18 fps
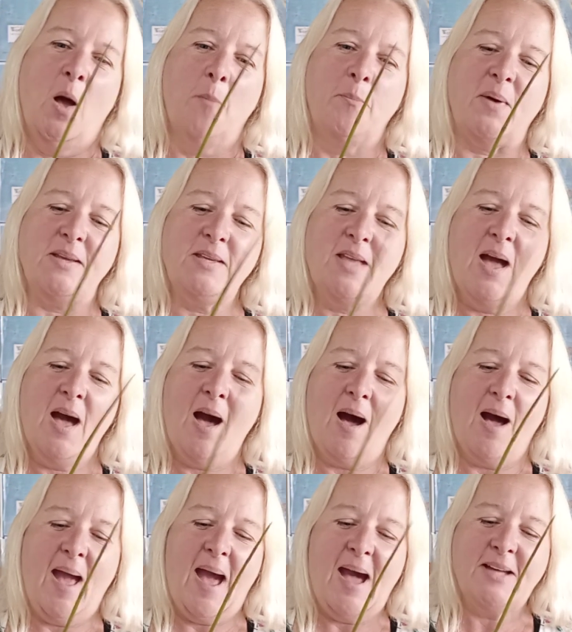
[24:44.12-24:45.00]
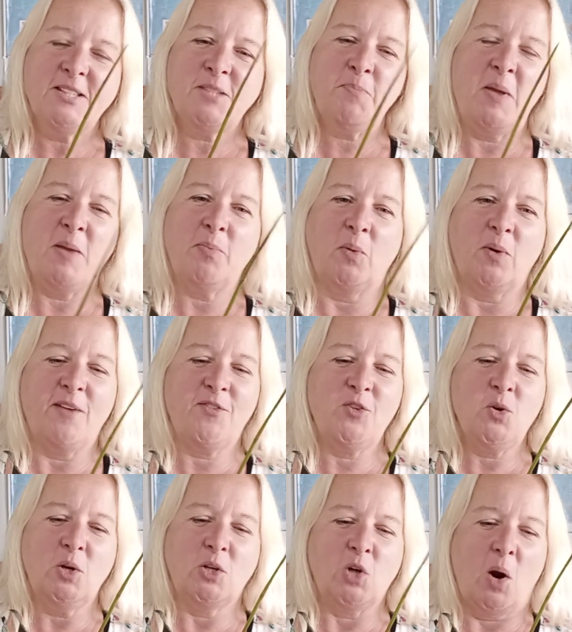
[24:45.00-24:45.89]
But yeah, ask people. If
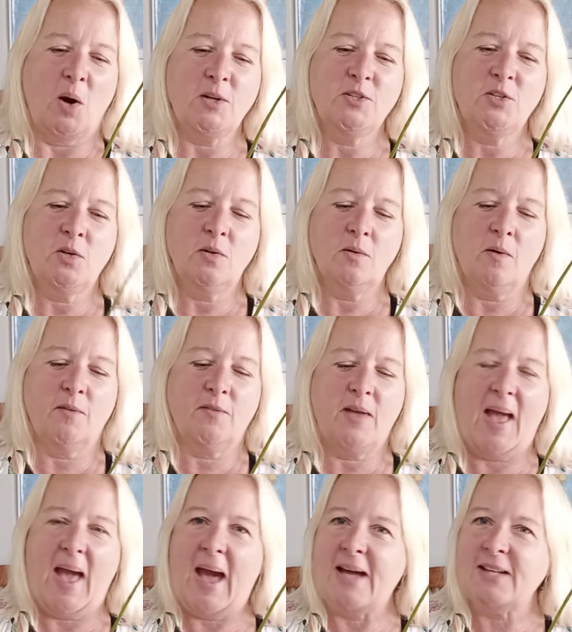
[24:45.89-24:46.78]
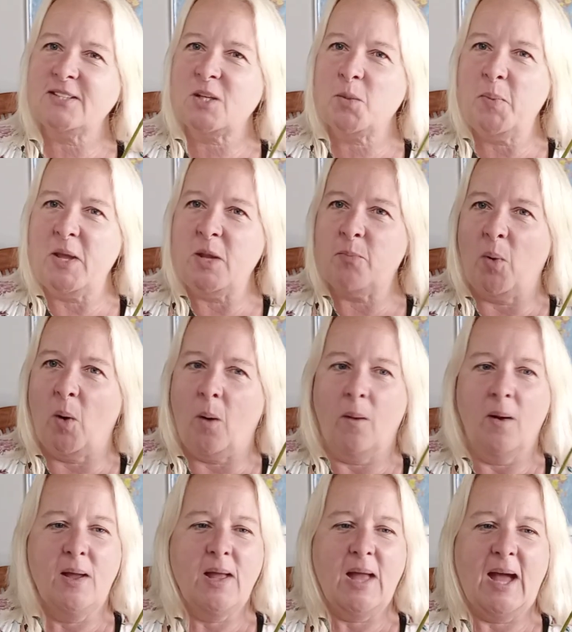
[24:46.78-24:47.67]
you're a gardener, ask
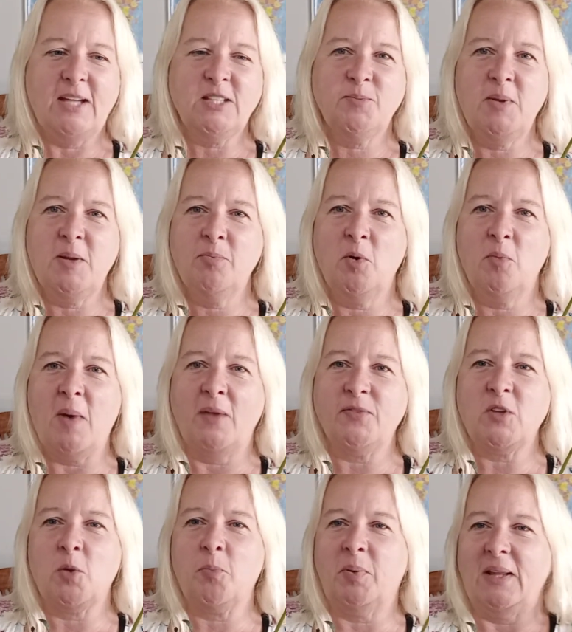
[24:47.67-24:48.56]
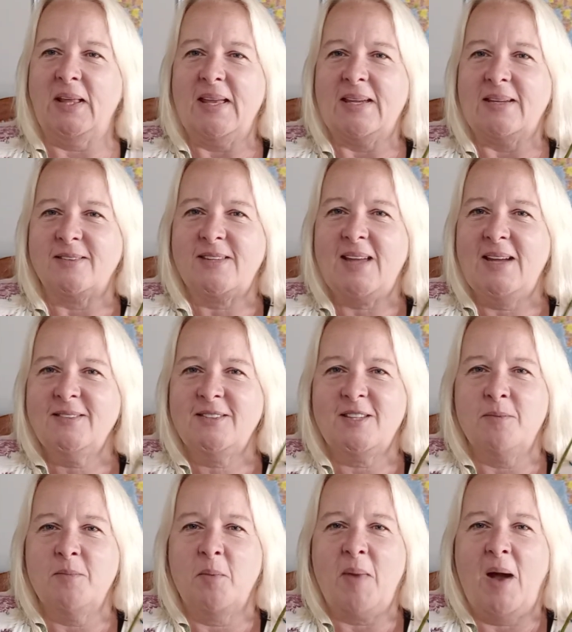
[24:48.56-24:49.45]
people. Ask people about their plants. Ask
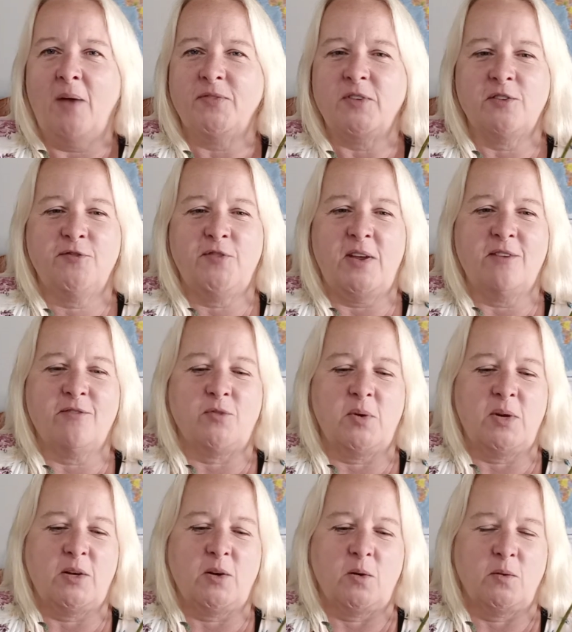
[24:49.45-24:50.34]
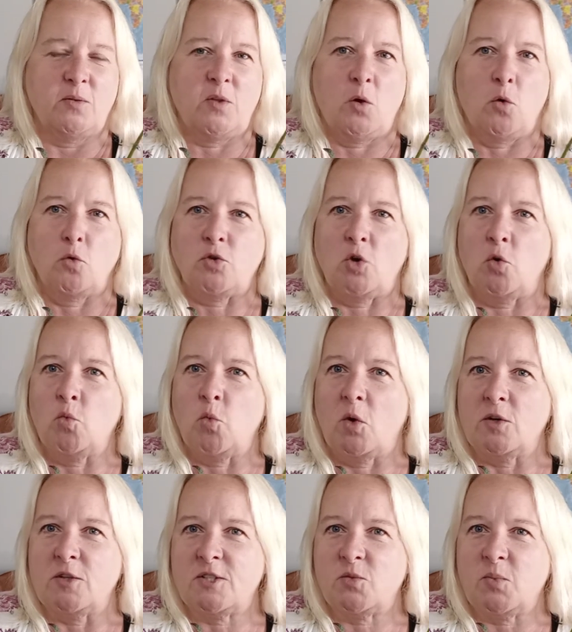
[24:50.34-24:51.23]
them about their favorite or their
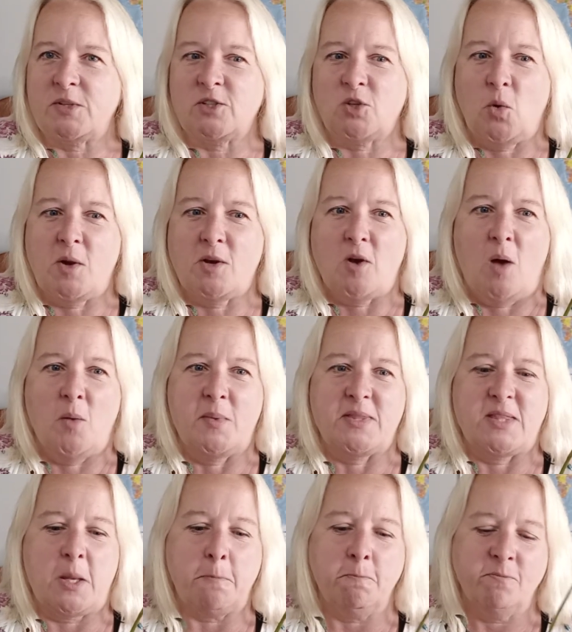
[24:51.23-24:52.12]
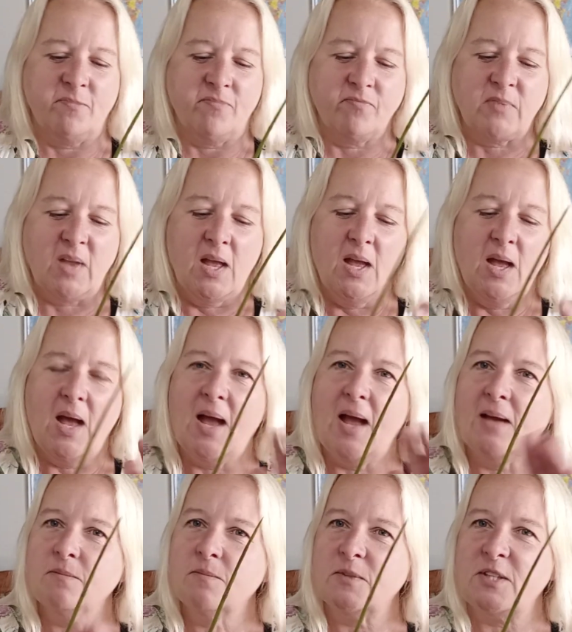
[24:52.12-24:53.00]
worst, what's going on with it.
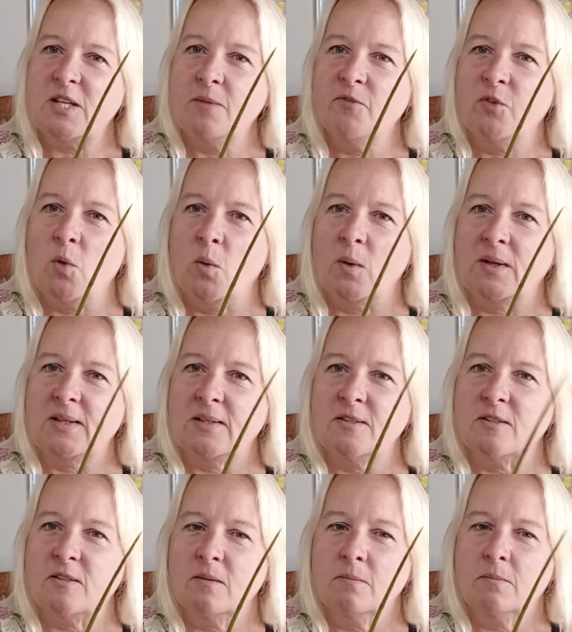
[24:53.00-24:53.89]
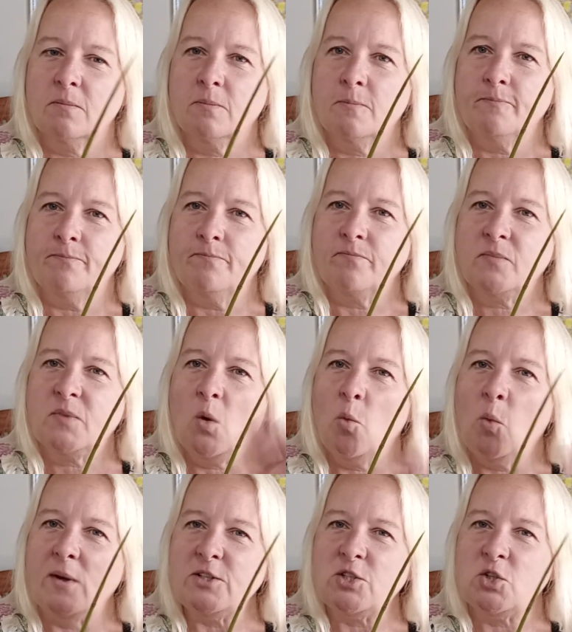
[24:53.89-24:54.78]
Same for orchids.
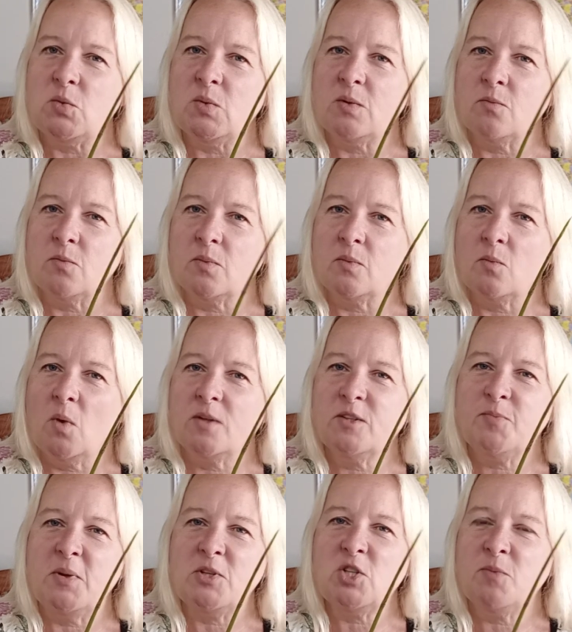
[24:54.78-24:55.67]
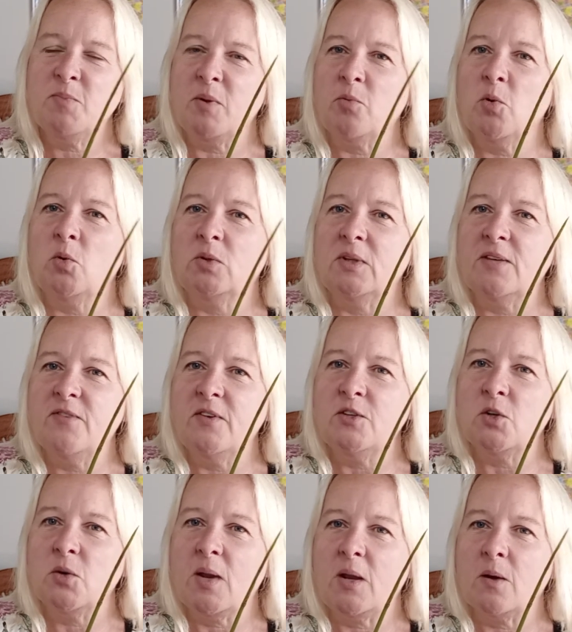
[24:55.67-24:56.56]
Especially people who live
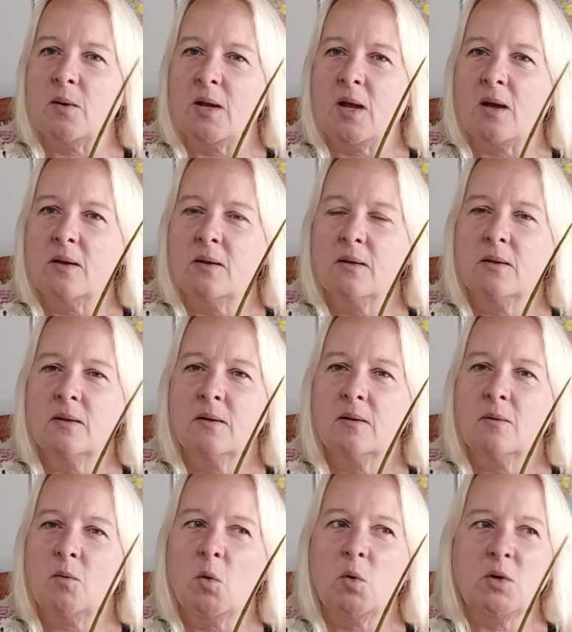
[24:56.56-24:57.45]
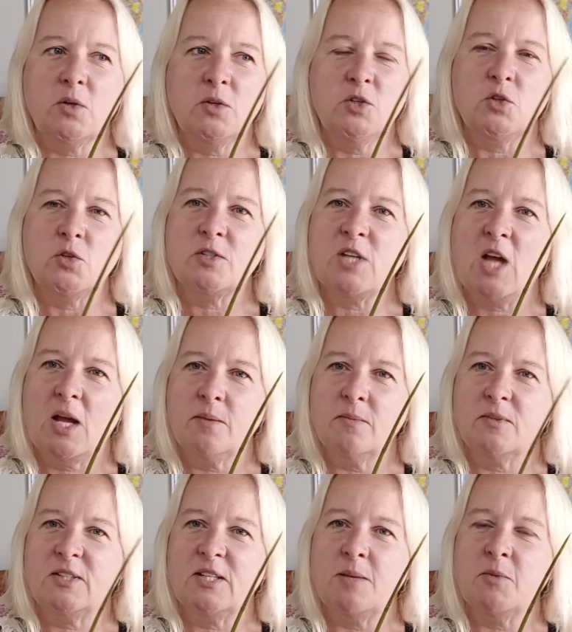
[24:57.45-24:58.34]
in your area. or in your
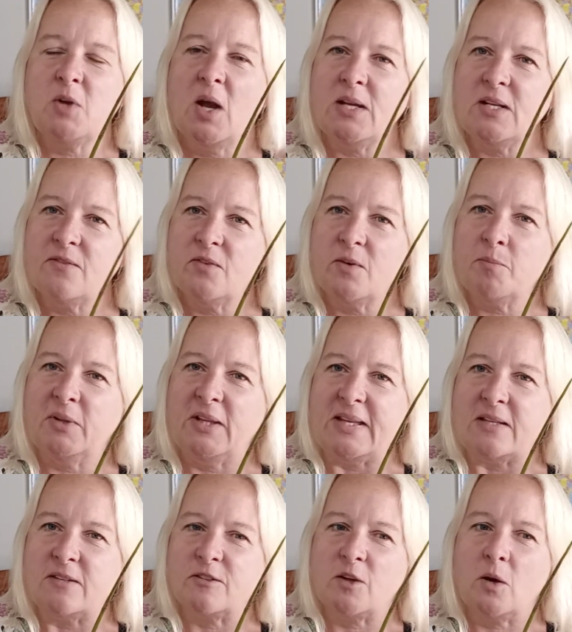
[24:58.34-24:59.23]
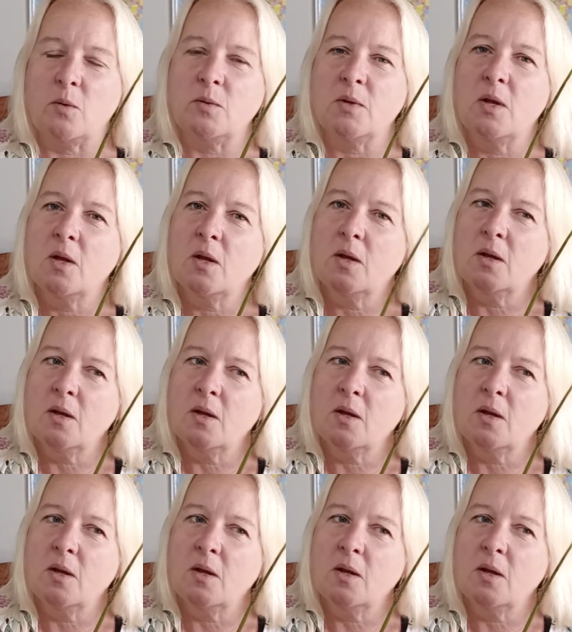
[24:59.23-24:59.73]
same kind of a plant zone,